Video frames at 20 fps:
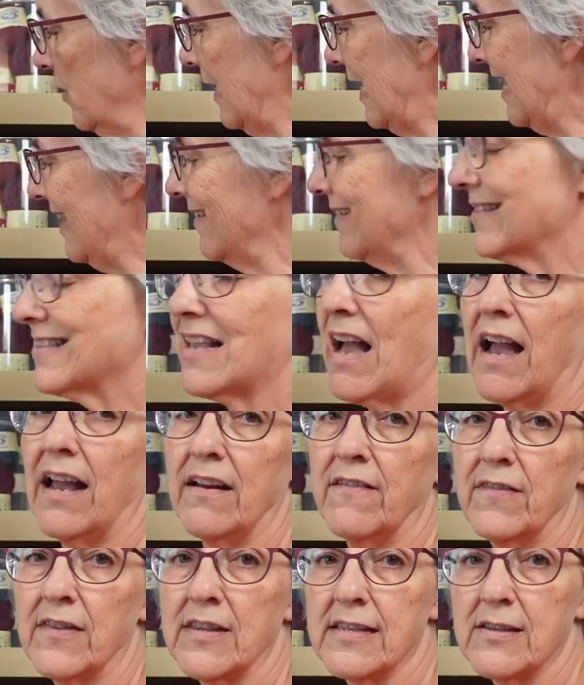the
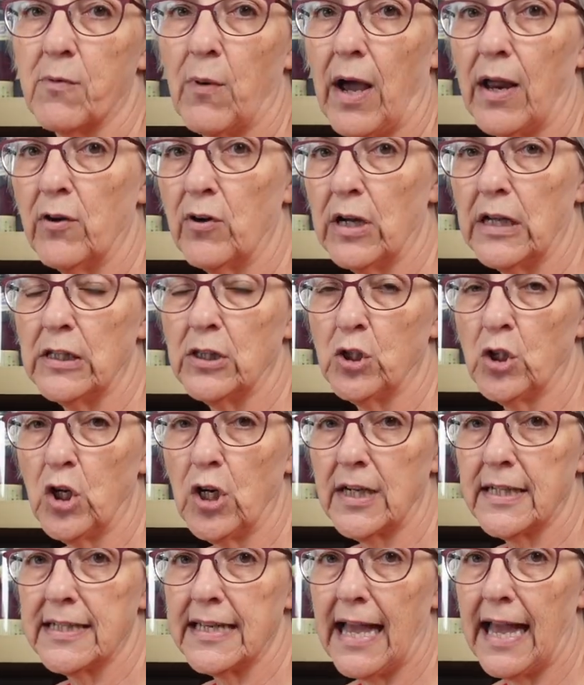inside of the sweater and
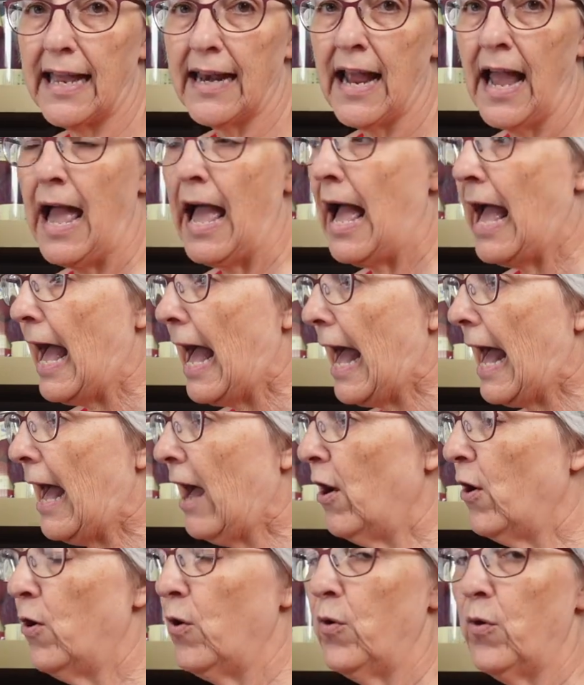looked at
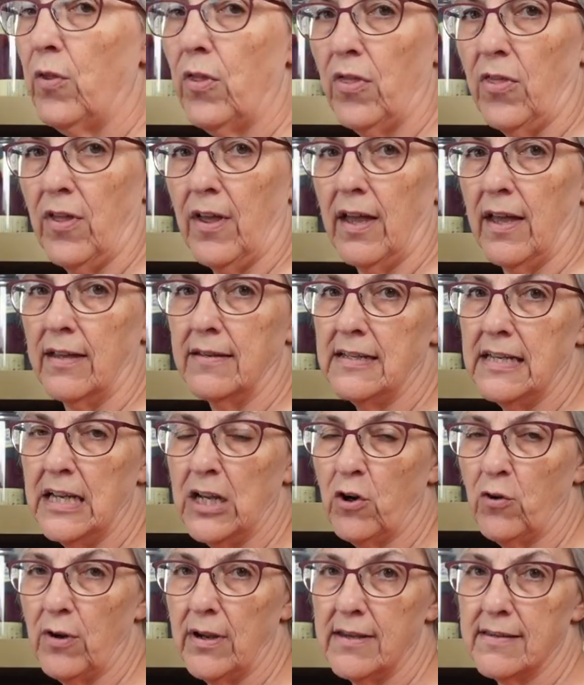how the
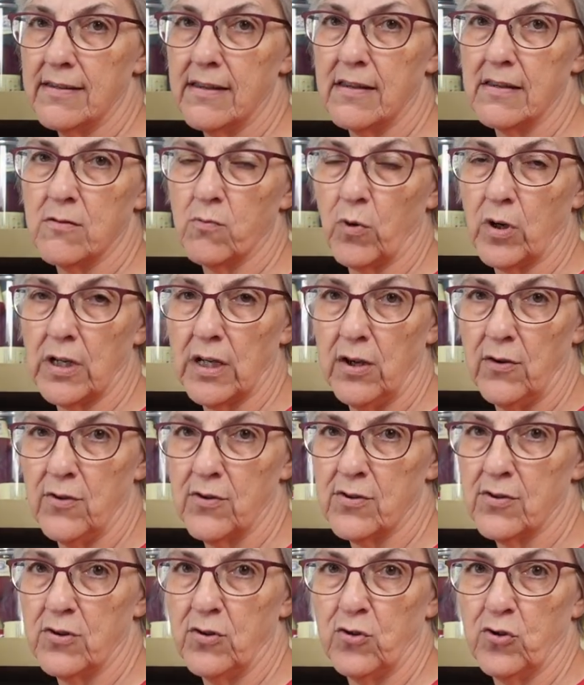decreases were
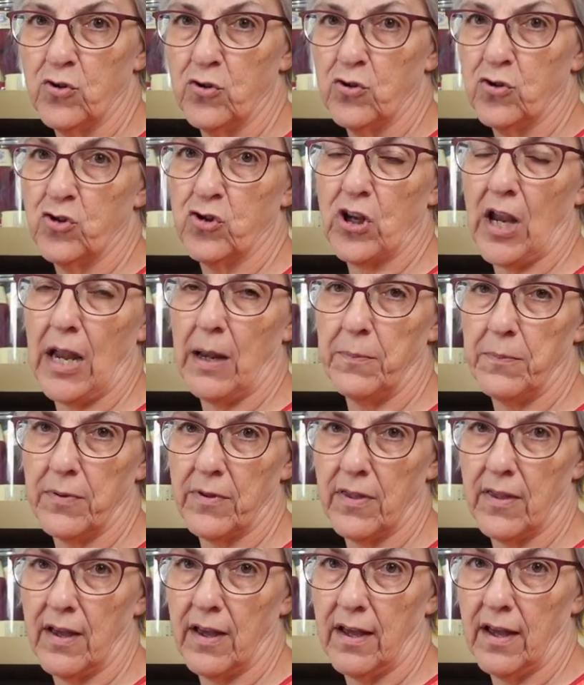used to shape
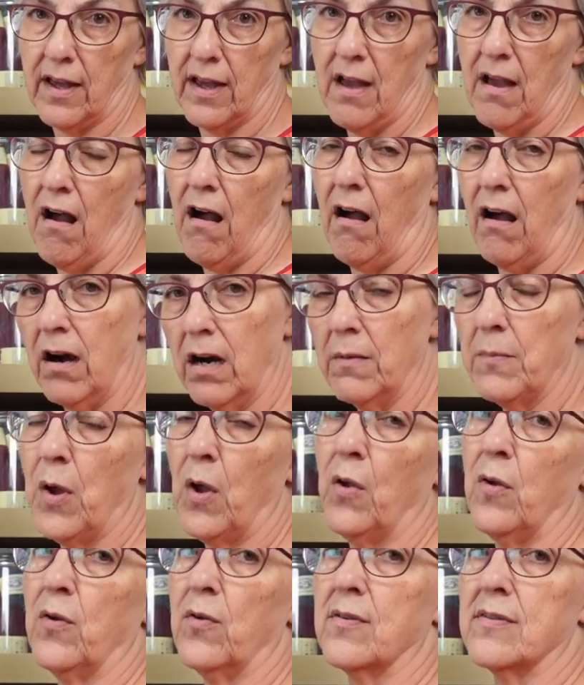the
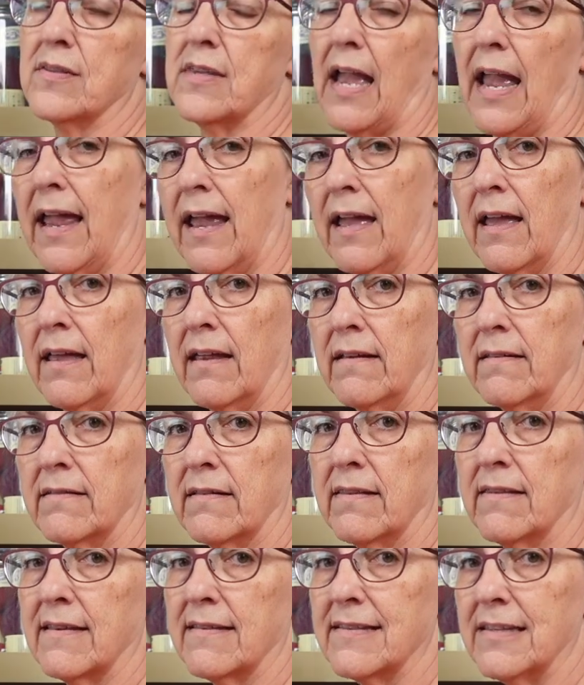armholes
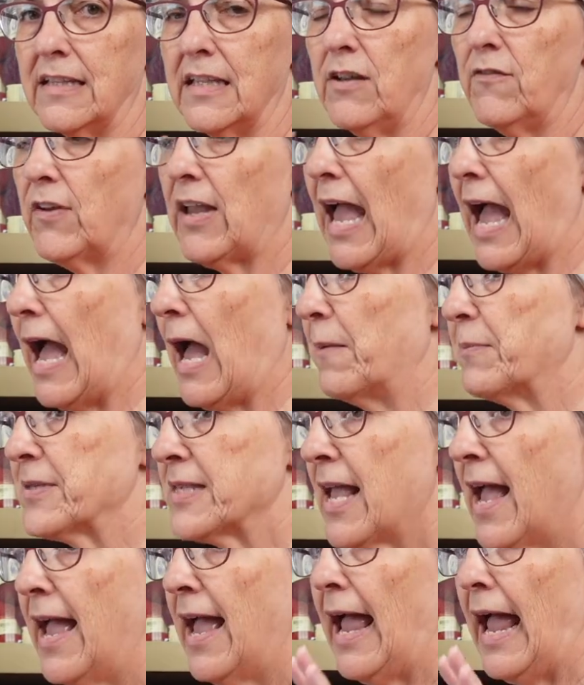and the sleeve caps.
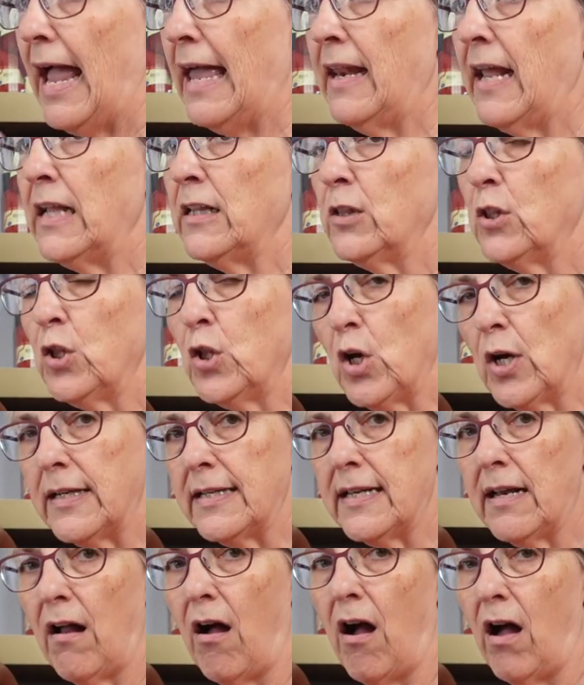And I
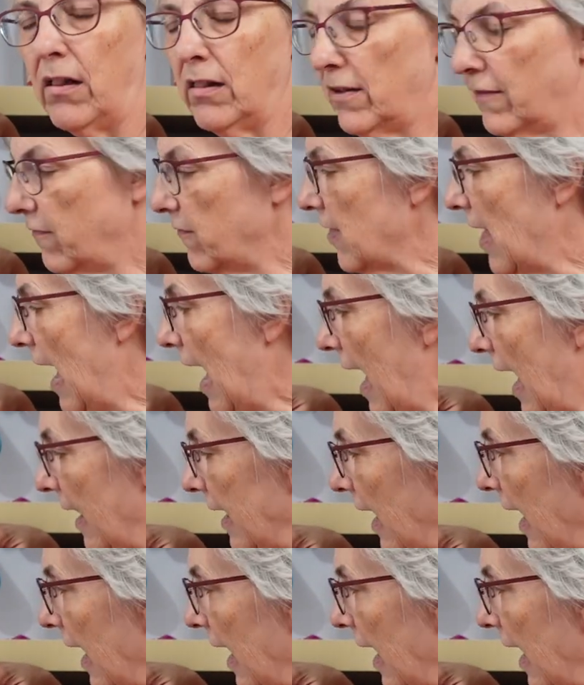looked at all of that.